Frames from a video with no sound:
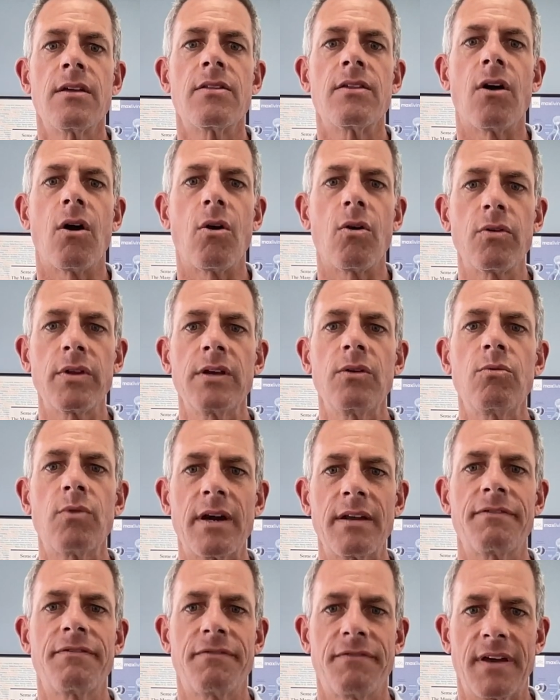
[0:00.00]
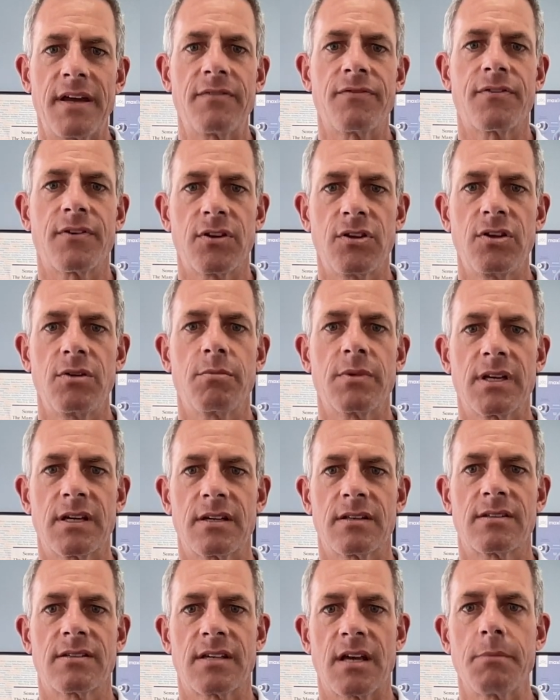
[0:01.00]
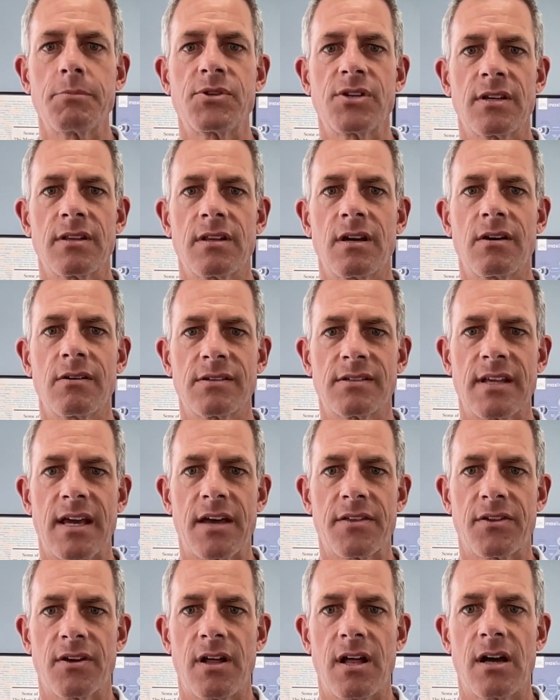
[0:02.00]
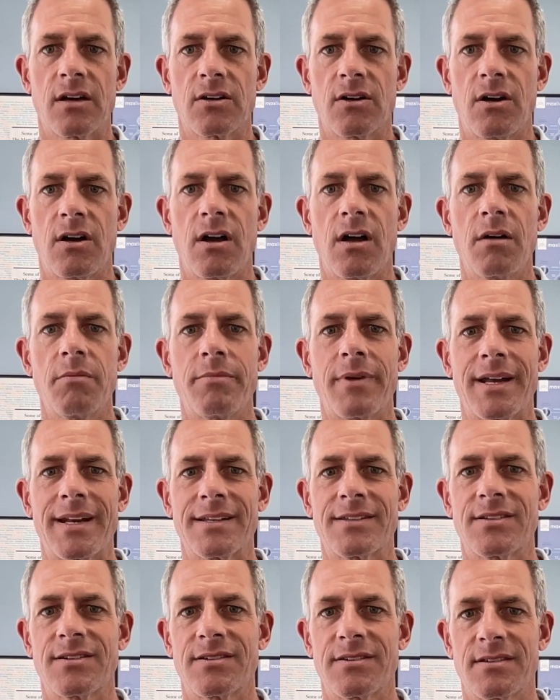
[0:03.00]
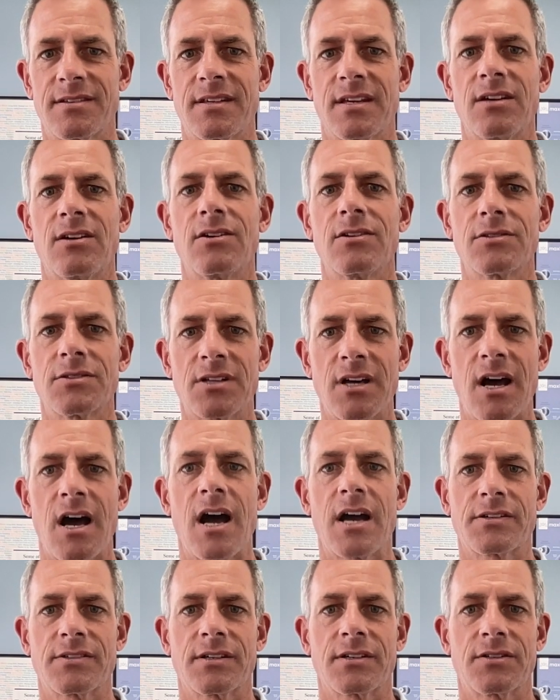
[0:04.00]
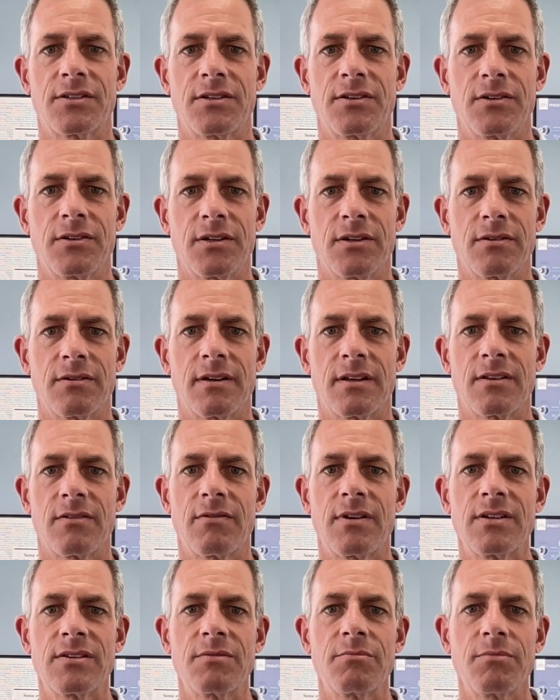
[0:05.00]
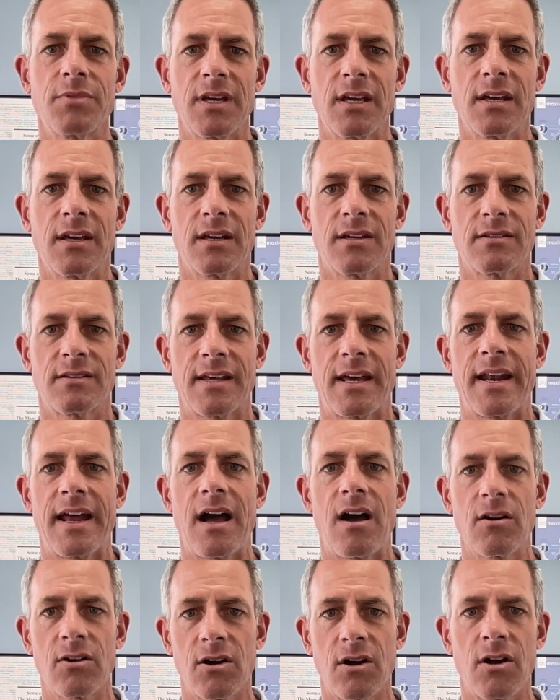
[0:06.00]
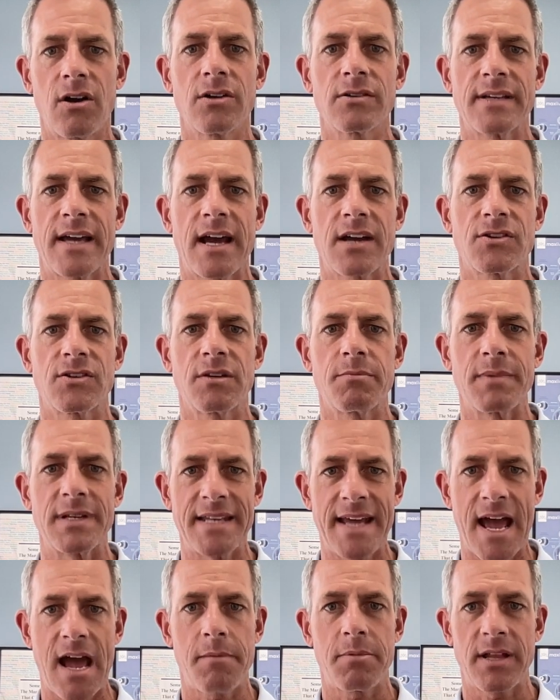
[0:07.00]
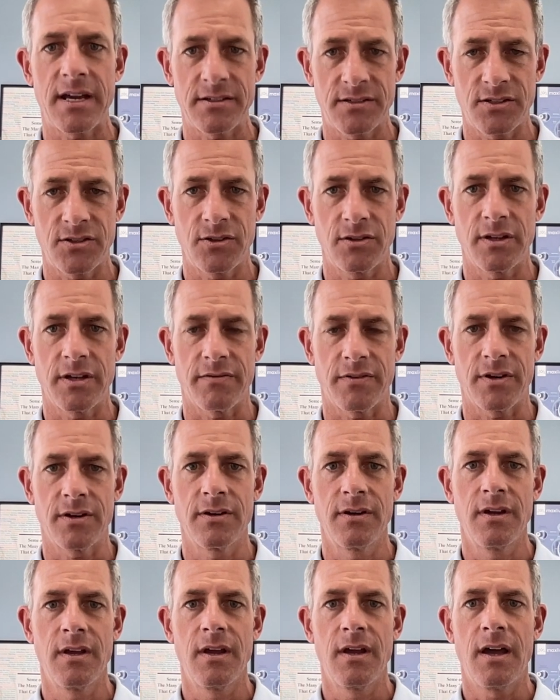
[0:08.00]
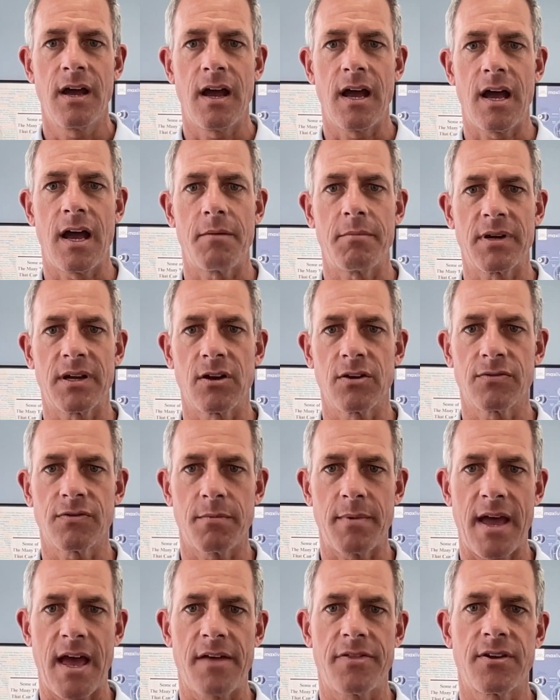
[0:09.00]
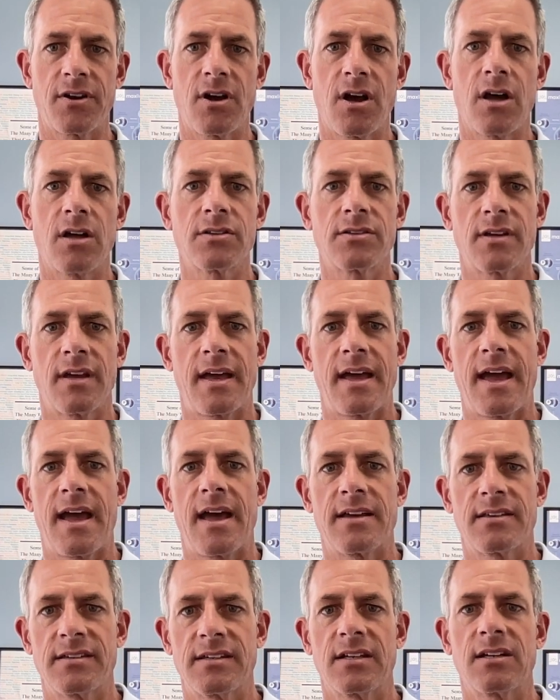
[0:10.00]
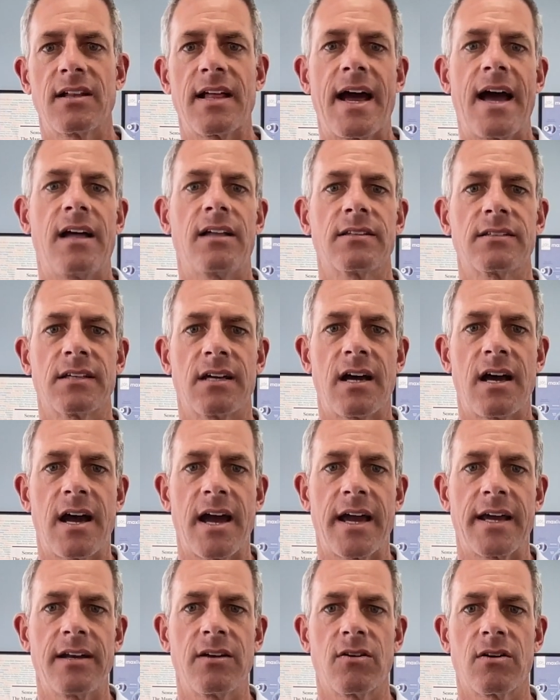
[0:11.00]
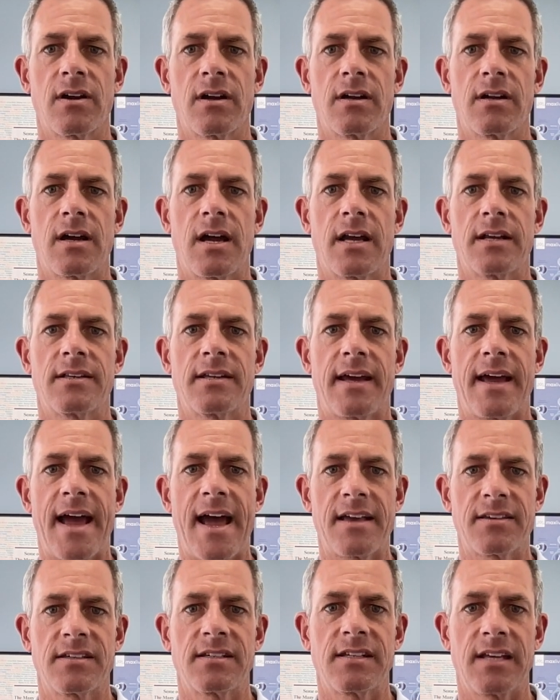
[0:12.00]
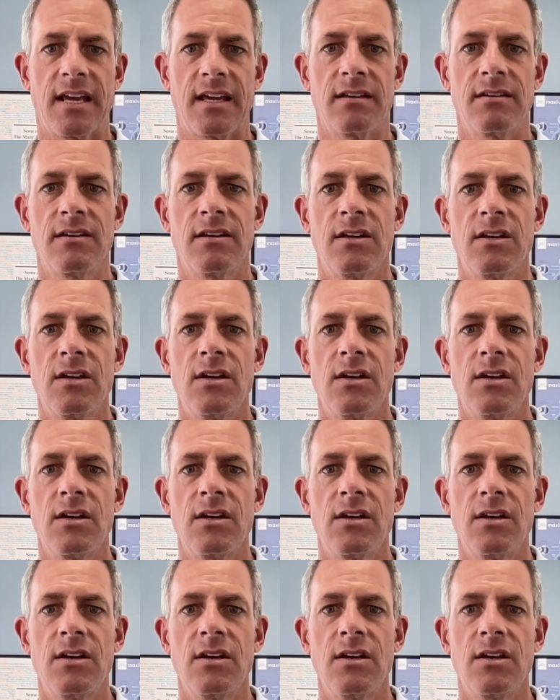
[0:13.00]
The only one fit for human consumption, though, is the ethyl alcohol, but it's still toxic to you. And the reason being is that alcohol is actually metabolized in your liver. Um, it goes from ethanol to acetaldehyde or uh, to acetate.